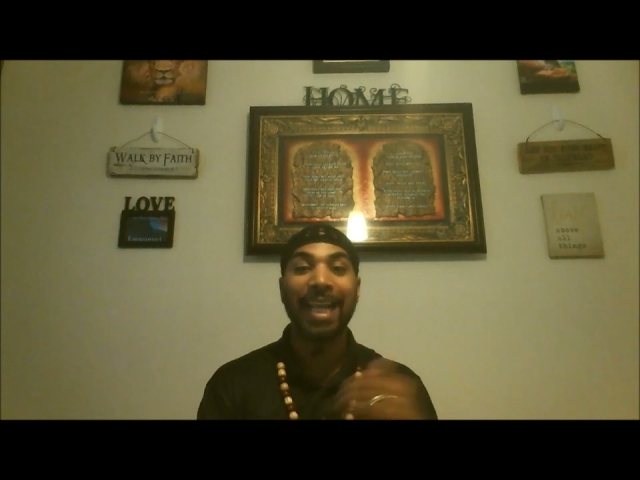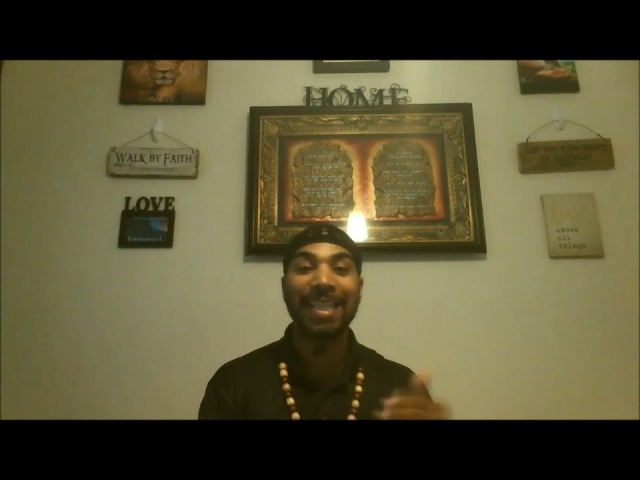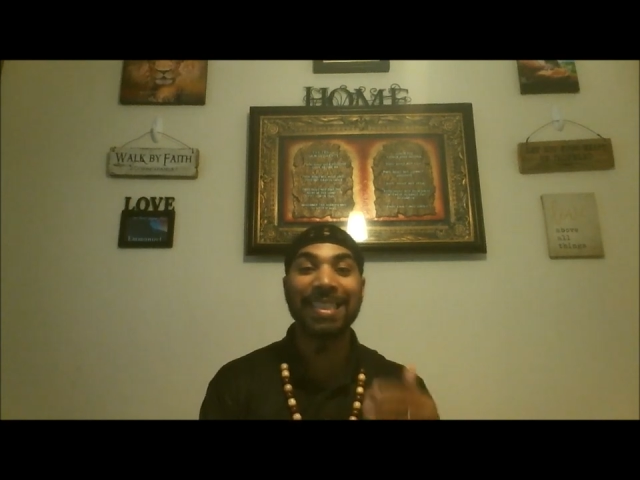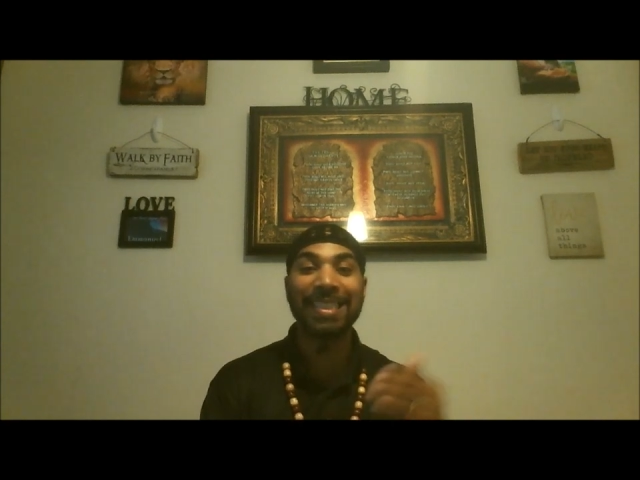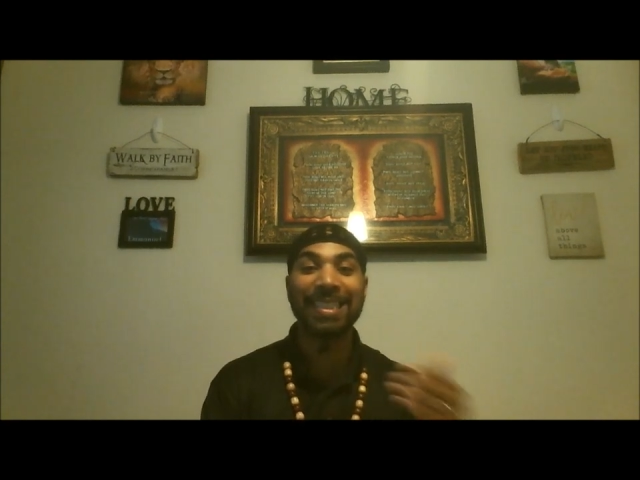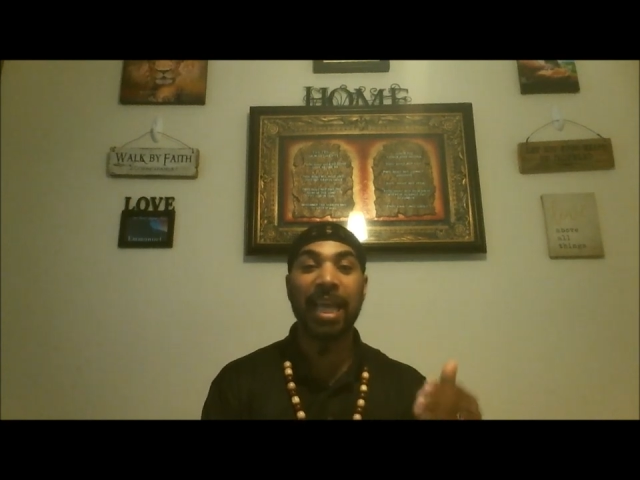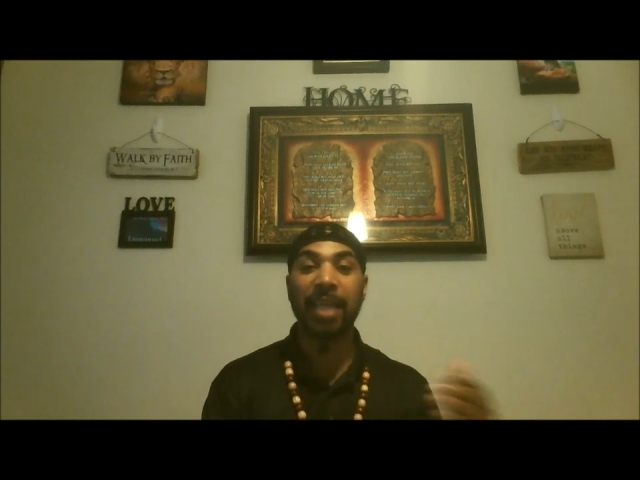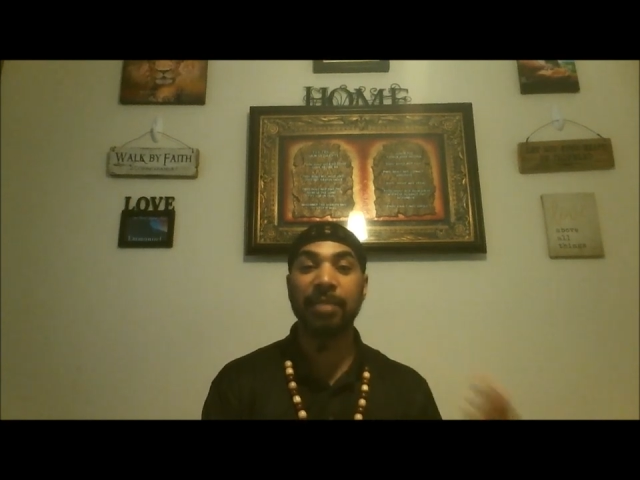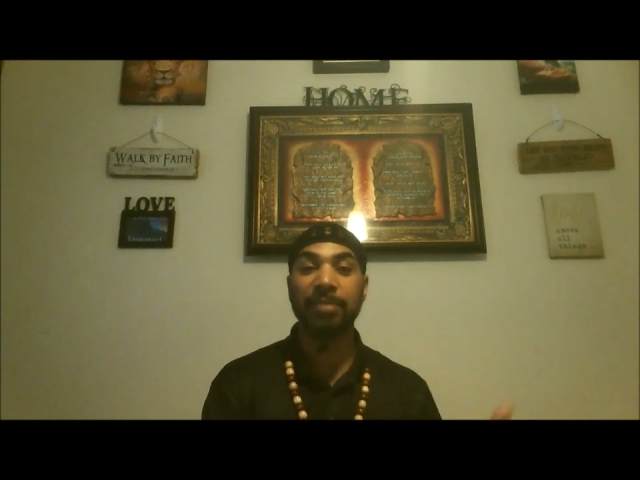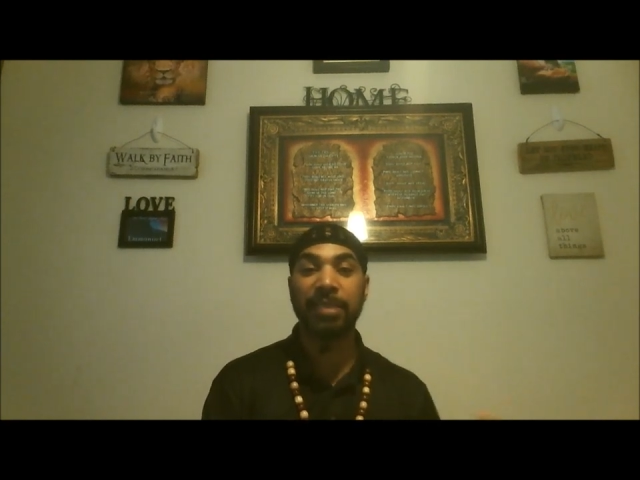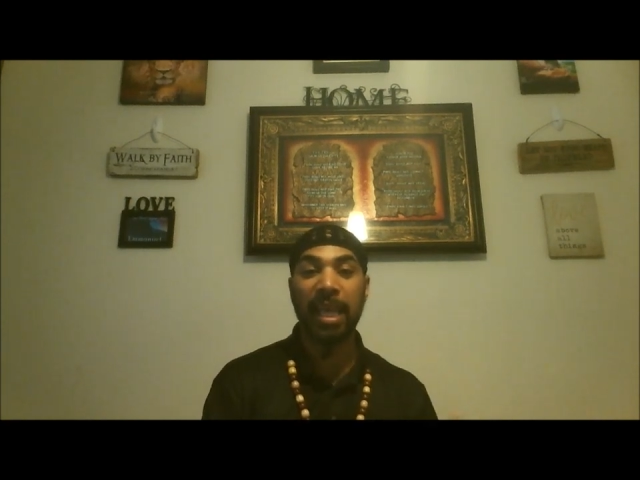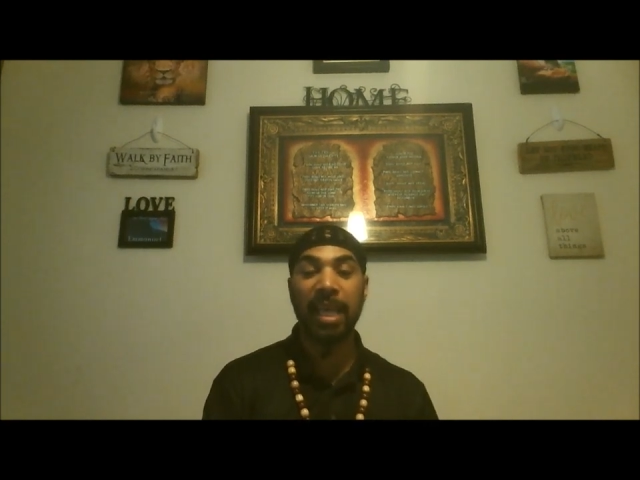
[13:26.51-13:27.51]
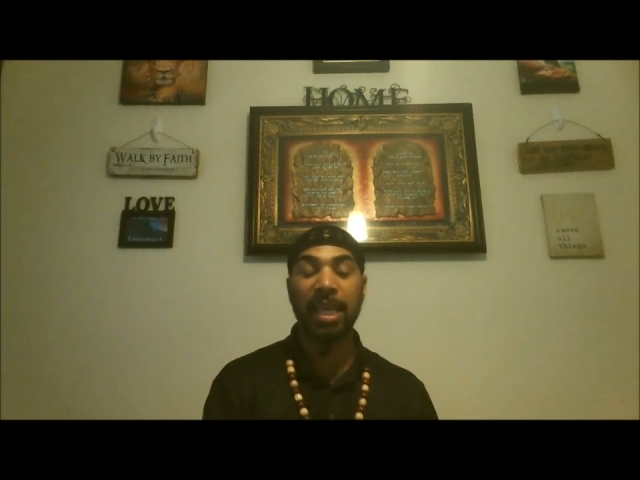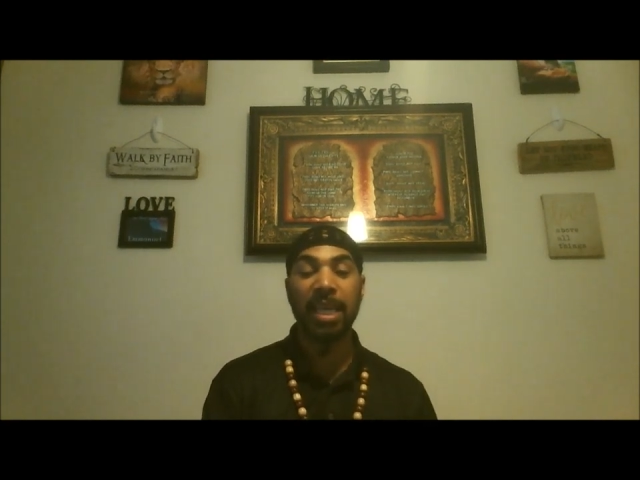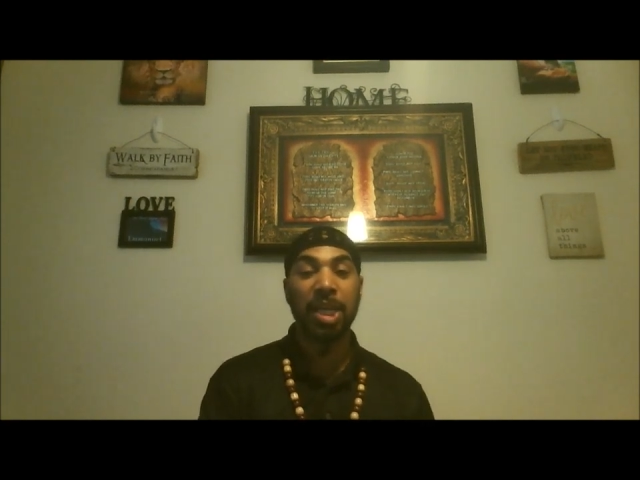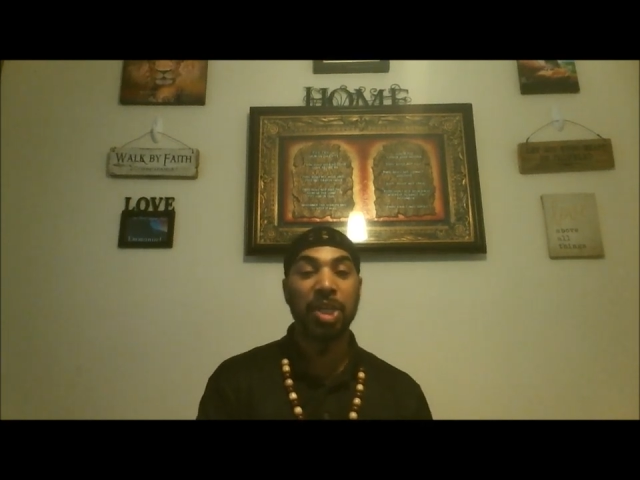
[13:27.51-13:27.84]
his name's sake,